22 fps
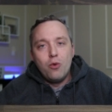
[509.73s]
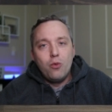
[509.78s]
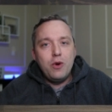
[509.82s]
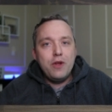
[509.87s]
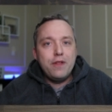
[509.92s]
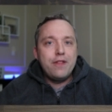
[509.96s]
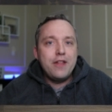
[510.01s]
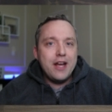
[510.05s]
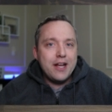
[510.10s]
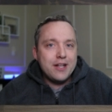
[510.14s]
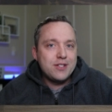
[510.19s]

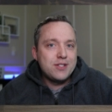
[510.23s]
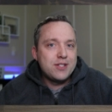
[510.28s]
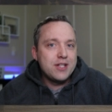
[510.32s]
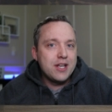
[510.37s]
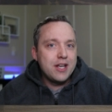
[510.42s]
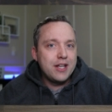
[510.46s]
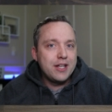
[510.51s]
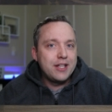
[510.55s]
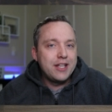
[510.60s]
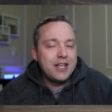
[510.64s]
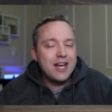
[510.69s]
with that
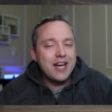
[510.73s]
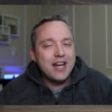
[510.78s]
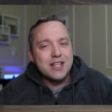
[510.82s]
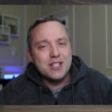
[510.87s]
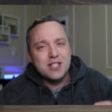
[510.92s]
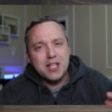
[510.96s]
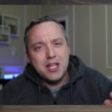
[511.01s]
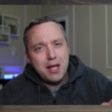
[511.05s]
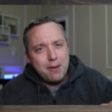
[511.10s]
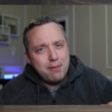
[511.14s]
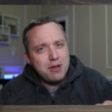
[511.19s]
said,
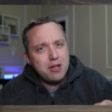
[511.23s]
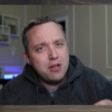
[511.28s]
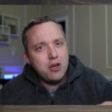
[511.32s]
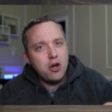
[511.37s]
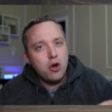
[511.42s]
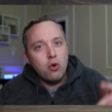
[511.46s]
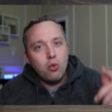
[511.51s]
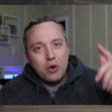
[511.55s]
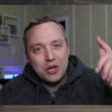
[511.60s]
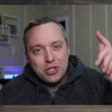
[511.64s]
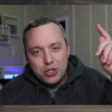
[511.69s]
guys, let me
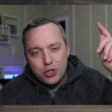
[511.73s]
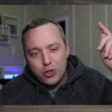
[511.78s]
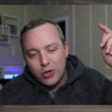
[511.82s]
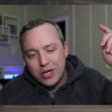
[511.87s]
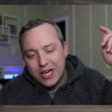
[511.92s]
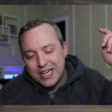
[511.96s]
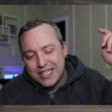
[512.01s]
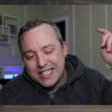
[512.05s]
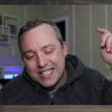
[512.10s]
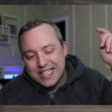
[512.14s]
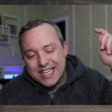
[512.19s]
know what you
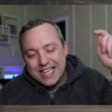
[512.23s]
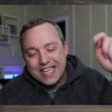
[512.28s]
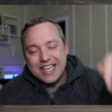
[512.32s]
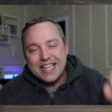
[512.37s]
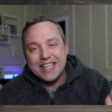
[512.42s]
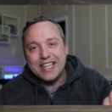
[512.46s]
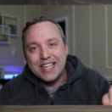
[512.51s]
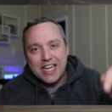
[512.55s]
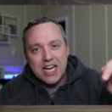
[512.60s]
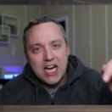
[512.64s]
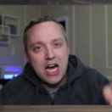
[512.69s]
guys think
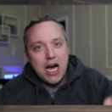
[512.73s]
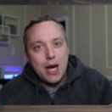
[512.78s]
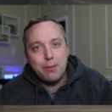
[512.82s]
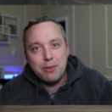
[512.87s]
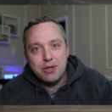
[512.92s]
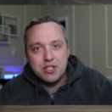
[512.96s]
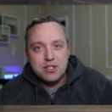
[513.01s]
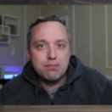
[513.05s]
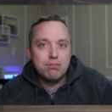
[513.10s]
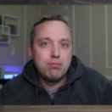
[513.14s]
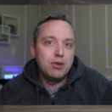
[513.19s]
in the
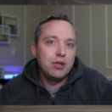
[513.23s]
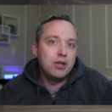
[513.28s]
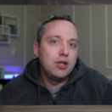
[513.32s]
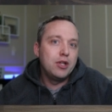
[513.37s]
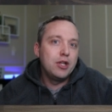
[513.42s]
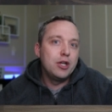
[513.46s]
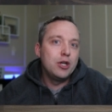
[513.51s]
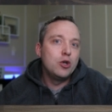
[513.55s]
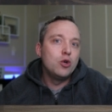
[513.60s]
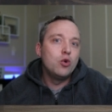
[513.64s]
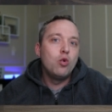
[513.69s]
comments
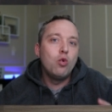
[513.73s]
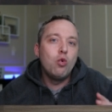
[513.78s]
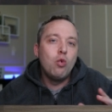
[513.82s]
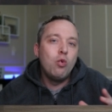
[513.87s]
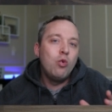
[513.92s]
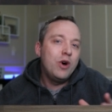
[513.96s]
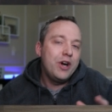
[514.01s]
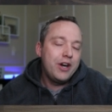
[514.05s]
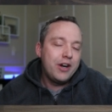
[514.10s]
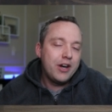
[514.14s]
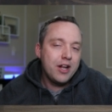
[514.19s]
below.
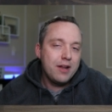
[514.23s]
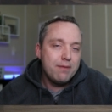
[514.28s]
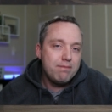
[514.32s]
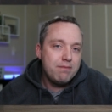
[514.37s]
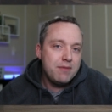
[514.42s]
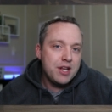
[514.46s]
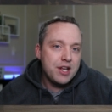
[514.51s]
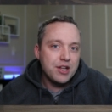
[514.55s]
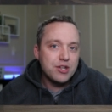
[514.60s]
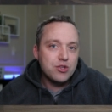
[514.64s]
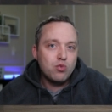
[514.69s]
What did I
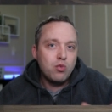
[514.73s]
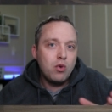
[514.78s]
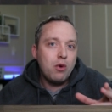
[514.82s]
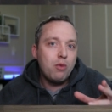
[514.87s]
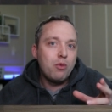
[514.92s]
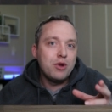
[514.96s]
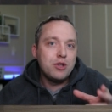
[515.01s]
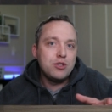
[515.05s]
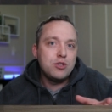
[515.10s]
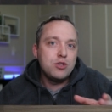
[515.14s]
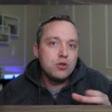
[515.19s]
miss?
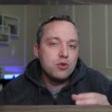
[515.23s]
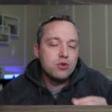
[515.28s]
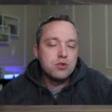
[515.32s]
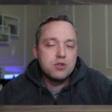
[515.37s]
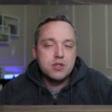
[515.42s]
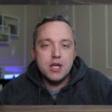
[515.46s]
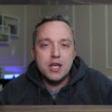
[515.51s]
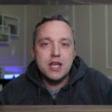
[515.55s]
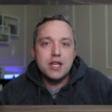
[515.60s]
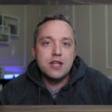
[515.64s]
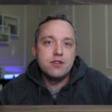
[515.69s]
What would you
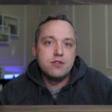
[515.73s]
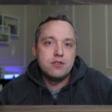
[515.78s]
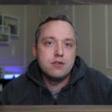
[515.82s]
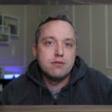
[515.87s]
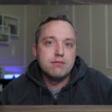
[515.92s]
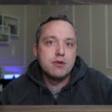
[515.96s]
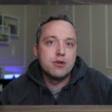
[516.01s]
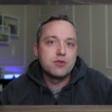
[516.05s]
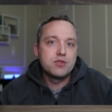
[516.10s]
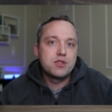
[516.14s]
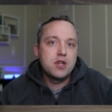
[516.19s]
say is
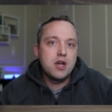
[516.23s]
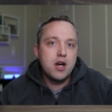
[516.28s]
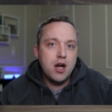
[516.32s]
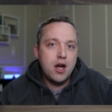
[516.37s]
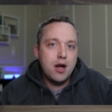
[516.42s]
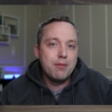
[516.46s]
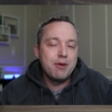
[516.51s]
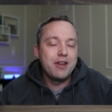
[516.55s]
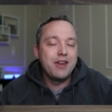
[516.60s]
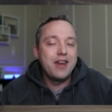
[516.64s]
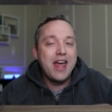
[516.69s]
the most
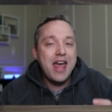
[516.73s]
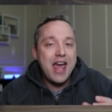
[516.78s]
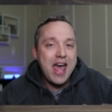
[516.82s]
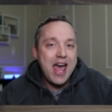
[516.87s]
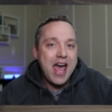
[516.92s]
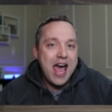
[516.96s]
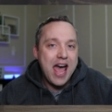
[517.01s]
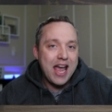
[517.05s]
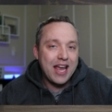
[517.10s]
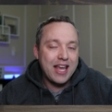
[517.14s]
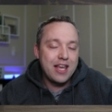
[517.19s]
common
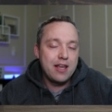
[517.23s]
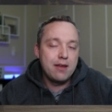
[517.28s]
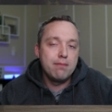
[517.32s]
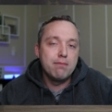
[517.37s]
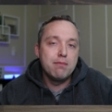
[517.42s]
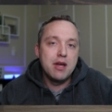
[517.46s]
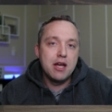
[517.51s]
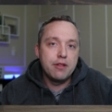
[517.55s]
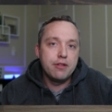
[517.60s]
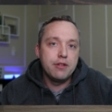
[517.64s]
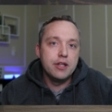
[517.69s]

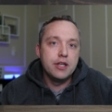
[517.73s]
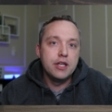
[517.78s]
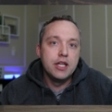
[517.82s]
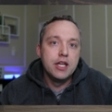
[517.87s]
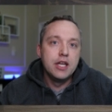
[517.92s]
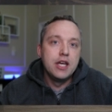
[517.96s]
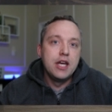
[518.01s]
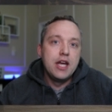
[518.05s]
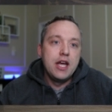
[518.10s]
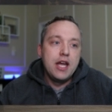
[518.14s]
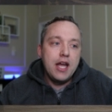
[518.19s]
hacking method?
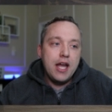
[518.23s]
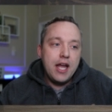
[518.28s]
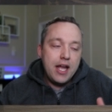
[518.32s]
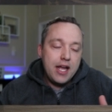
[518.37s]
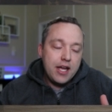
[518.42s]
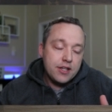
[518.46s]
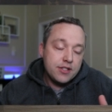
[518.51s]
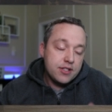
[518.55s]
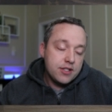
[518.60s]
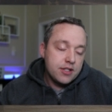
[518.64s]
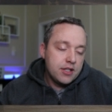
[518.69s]

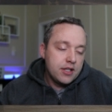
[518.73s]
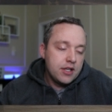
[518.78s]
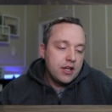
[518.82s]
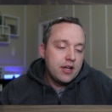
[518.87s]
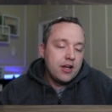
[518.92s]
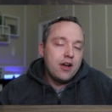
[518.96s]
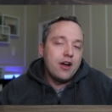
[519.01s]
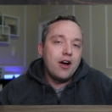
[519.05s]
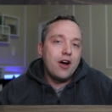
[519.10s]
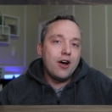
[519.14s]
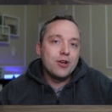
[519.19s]
And
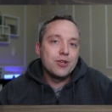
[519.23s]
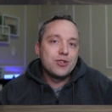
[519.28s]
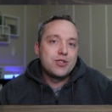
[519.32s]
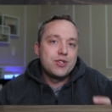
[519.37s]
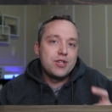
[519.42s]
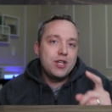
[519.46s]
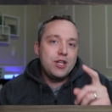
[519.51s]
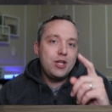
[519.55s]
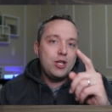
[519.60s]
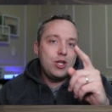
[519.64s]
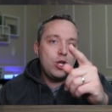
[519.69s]
I'll
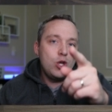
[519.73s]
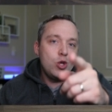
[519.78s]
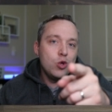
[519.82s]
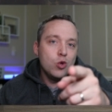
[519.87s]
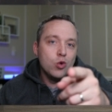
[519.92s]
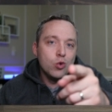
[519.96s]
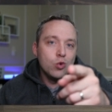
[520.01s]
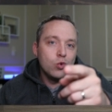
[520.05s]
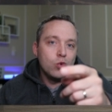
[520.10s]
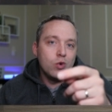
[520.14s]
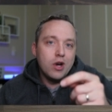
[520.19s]
see
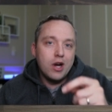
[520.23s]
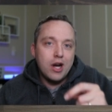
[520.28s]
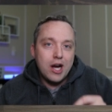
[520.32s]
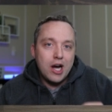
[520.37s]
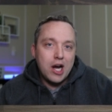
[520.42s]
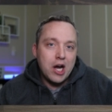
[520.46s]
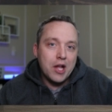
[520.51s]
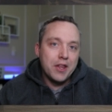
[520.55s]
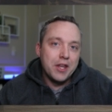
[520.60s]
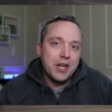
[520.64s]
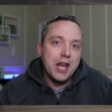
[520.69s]
you
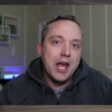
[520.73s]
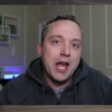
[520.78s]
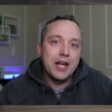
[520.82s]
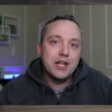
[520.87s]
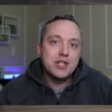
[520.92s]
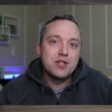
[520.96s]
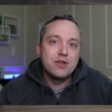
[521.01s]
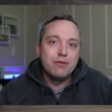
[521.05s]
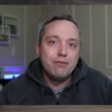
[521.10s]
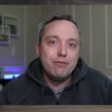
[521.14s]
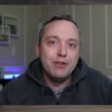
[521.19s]
on the
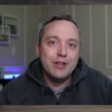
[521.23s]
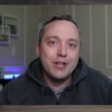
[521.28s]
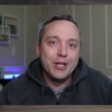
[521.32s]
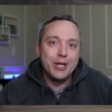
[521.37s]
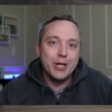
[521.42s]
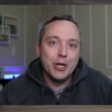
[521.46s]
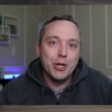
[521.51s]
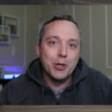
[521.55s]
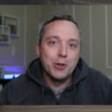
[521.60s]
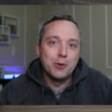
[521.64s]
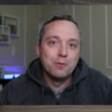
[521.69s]
next
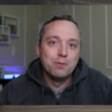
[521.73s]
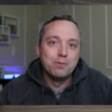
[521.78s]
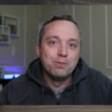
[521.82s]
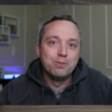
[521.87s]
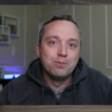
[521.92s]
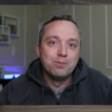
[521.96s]
video.